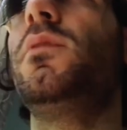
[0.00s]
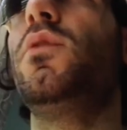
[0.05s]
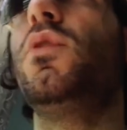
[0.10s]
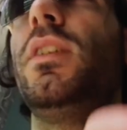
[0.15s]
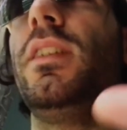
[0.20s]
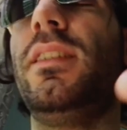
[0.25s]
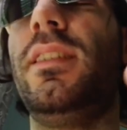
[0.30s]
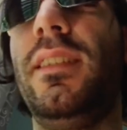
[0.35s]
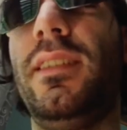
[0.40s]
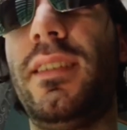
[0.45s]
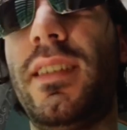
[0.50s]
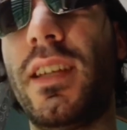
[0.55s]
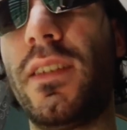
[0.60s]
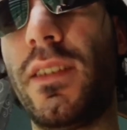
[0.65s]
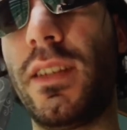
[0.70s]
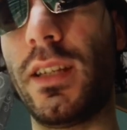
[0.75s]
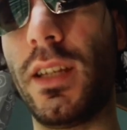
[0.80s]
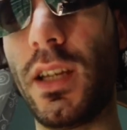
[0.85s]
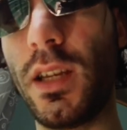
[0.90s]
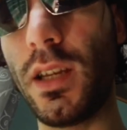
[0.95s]
before,
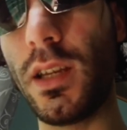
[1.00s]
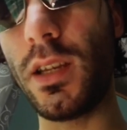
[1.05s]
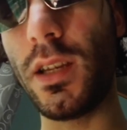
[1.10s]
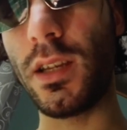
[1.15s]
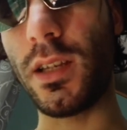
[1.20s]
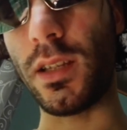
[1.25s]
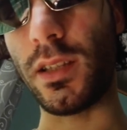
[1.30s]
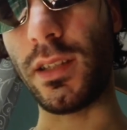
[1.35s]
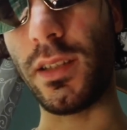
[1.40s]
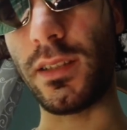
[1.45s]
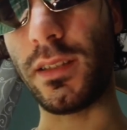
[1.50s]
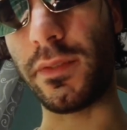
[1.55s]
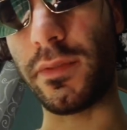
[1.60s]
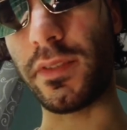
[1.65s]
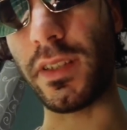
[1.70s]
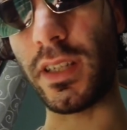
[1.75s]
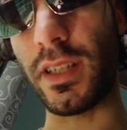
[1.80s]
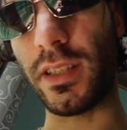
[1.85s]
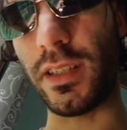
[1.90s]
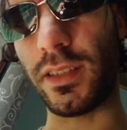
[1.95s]
87 and
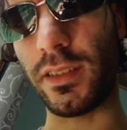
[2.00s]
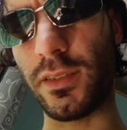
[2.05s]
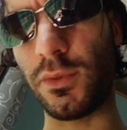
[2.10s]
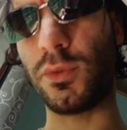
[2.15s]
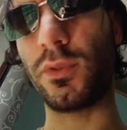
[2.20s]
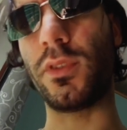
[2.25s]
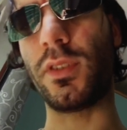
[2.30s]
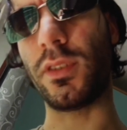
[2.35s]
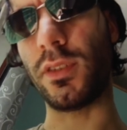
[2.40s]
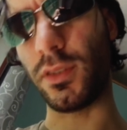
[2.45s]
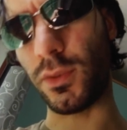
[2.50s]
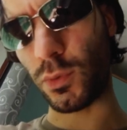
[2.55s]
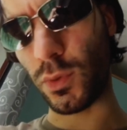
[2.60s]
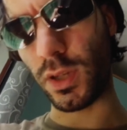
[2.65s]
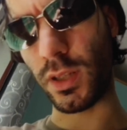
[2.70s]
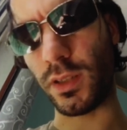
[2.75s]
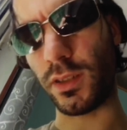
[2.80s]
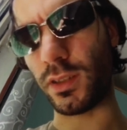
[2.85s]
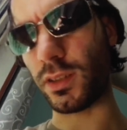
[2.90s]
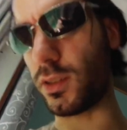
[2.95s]
8 Fahrenheit
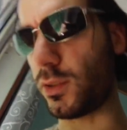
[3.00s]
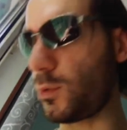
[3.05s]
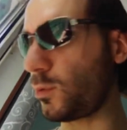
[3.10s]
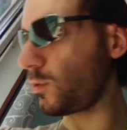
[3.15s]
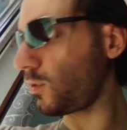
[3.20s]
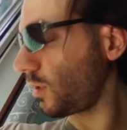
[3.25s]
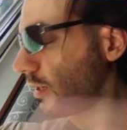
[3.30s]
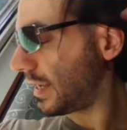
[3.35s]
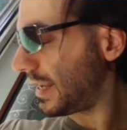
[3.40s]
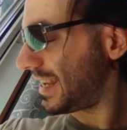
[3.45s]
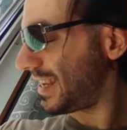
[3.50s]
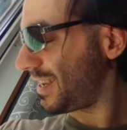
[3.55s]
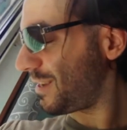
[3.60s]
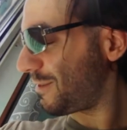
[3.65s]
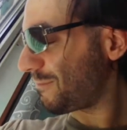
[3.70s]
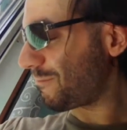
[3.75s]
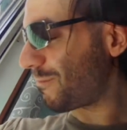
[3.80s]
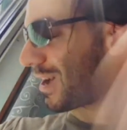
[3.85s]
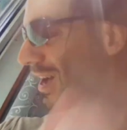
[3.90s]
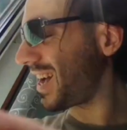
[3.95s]
31 Celsius.
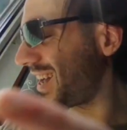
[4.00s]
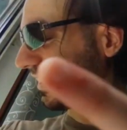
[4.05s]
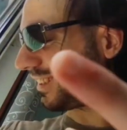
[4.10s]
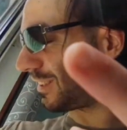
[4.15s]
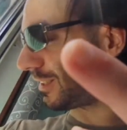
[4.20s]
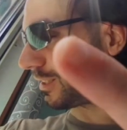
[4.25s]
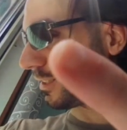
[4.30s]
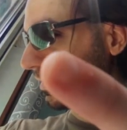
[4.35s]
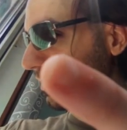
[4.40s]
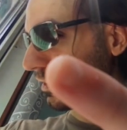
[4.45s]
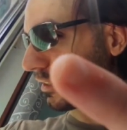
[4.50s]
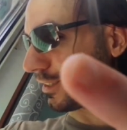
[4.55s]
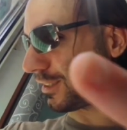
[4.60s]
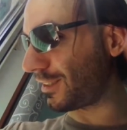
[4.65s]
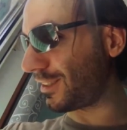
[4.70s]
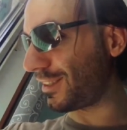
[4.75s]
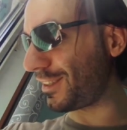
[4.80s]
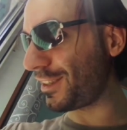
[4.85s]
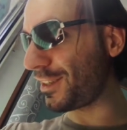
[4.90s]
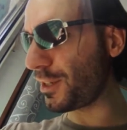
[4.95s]
But
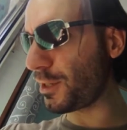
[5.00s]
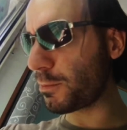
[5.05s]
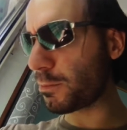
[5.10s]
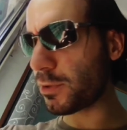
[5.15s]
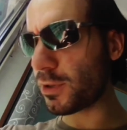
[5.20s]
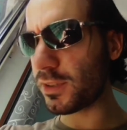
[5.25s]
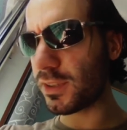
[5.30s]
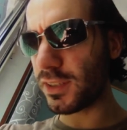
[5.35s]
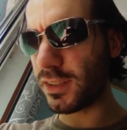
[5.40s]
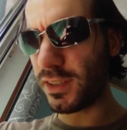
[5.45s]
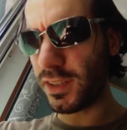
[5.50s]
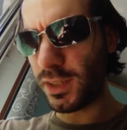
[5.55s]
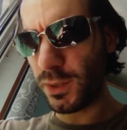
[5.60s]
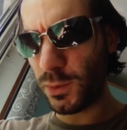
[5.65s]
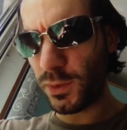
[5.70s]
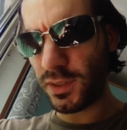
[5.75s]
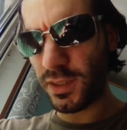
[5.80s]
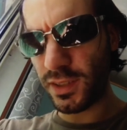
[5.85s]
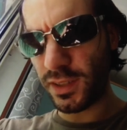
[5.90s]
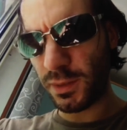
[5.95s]
the really important
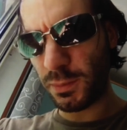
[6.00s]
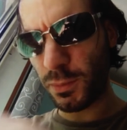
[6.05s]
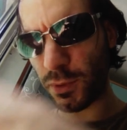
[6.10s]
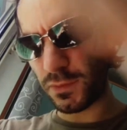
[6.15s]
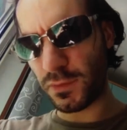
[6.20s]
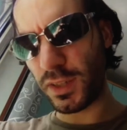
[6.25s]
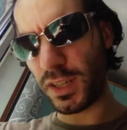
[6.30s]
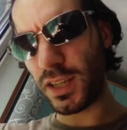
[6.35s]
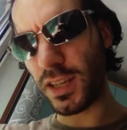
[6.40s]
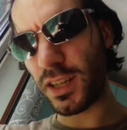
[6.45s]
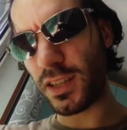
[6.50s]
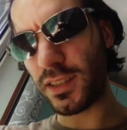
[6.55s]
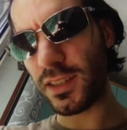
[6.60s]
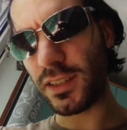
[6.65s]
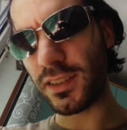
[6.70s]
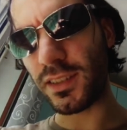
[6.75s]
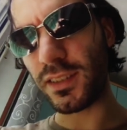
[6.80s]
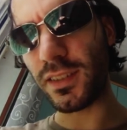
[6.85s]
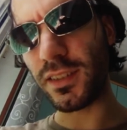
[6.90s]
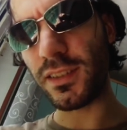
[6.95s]
thing is atmosphere
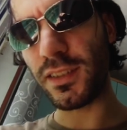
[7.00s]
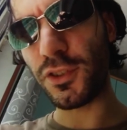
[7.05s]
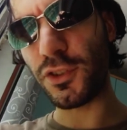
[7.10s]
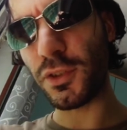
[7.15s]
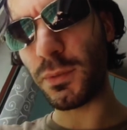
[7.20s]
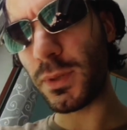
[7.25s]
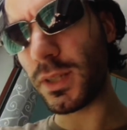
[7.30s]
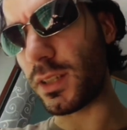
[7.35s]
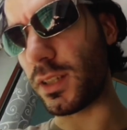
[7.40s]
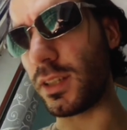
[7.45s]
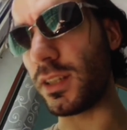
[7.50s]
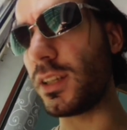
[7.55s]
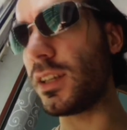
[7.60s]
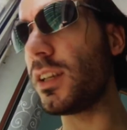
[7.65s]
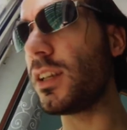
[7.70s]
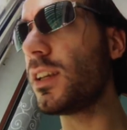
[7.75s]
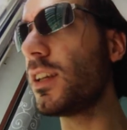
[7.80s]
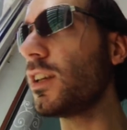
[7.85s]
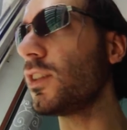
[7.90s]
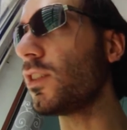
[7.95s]
that is
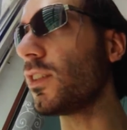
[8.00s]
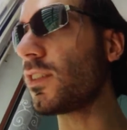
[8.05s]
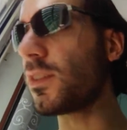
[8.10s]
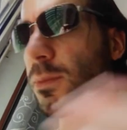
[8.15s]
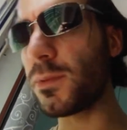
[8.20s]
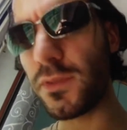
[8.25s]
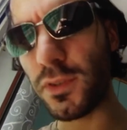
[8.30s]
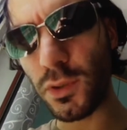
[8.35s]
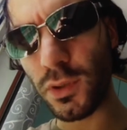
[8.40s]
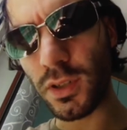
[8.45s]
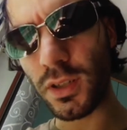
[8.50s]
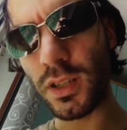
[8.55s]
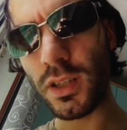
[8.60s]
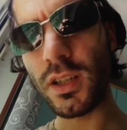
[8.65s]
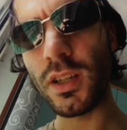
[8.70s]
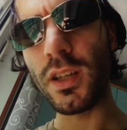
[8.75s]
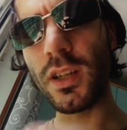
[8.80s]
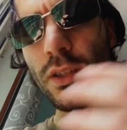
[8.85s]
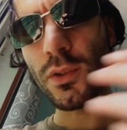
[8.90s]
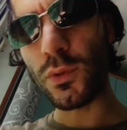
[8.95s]
anticipated. As I said
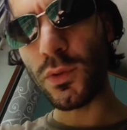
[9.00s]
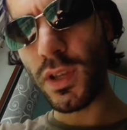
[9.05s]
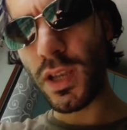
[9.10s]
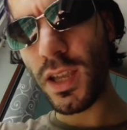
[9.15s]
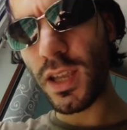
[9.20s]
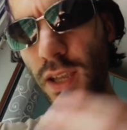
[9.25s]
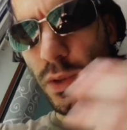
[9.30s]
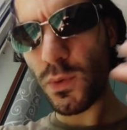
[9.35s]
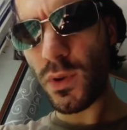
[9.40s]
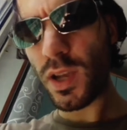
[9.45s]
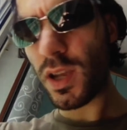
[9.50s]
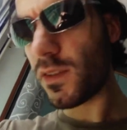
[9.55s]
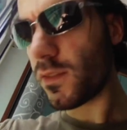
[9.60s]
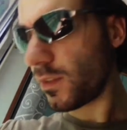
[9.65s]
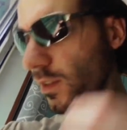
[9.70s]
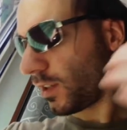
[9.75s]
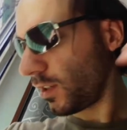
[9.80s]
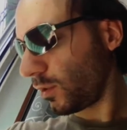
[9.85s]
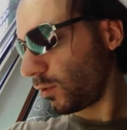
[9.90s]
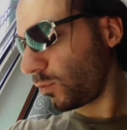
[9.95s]
before, today we
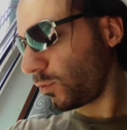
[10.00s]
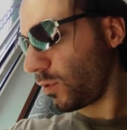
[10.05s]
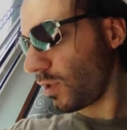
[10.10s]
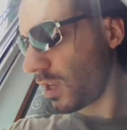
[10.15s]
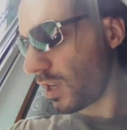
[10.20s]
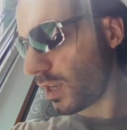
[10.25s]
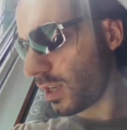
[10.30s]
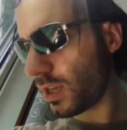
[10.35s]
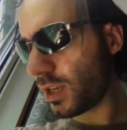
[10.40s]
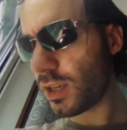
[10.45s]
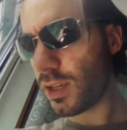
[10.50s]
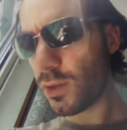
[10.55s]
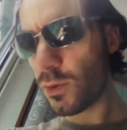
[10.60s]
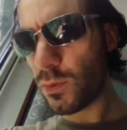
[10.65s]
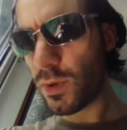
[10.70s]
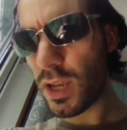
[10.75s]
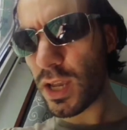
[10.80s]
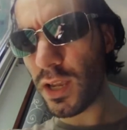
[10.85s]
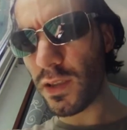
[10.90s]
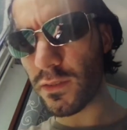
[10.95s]

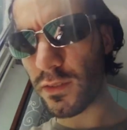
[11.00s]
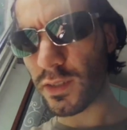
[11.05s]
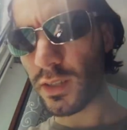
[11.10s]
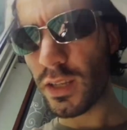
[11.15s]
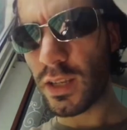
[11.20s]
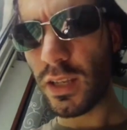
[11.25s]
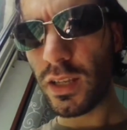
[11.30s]
have